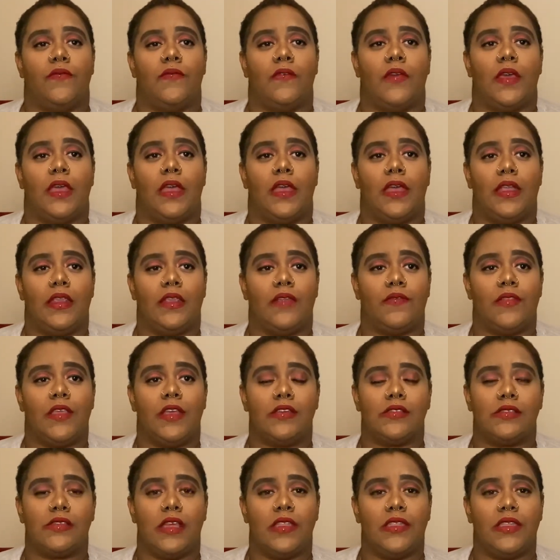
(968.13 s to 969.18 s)
And if there's
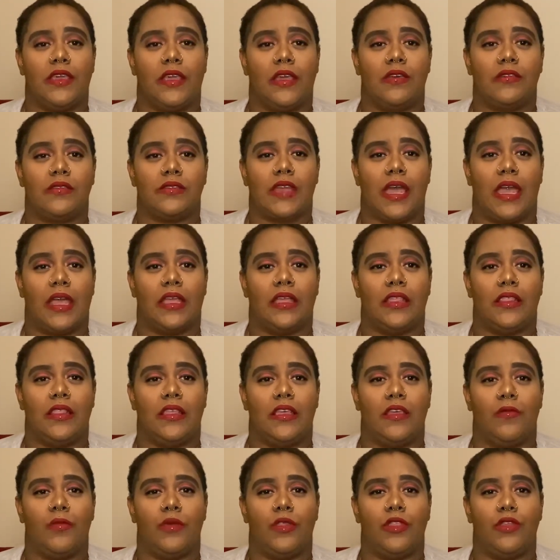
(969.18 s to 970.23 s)
nothing else I can
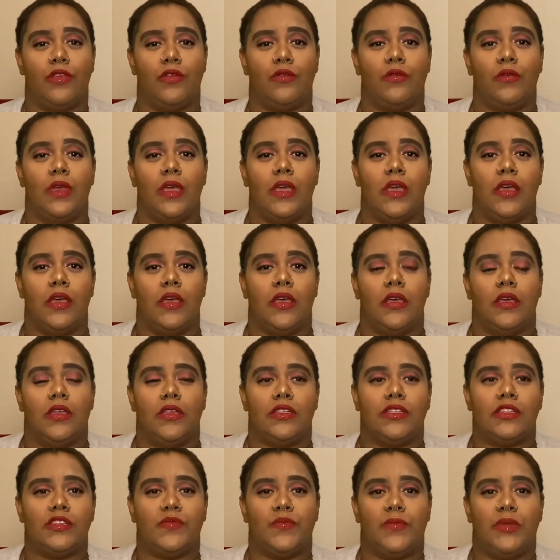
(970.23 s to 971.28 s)
leave with you,
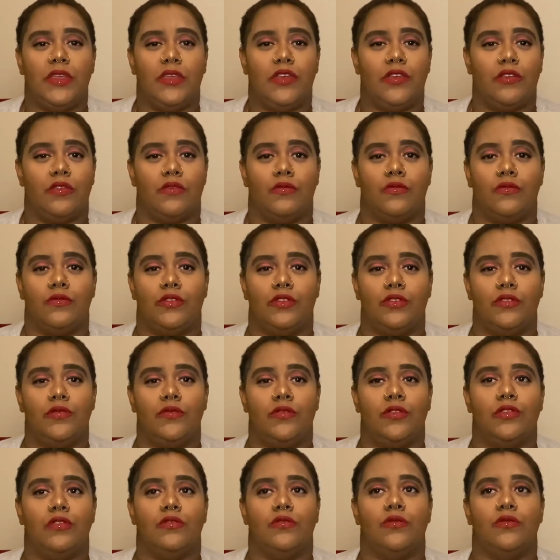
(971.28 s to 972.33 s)
just be you, do
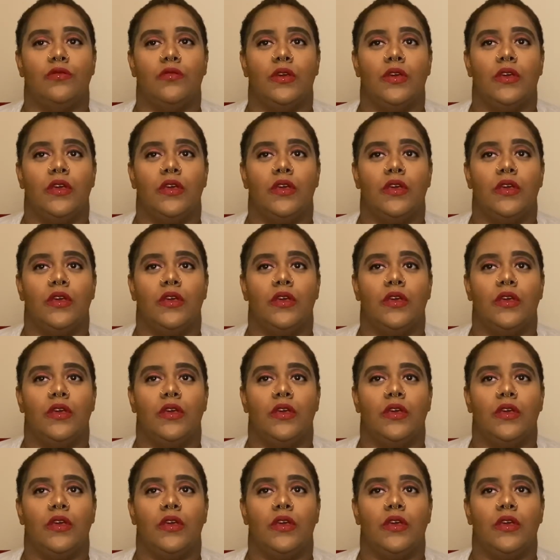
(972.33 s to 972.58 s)
you,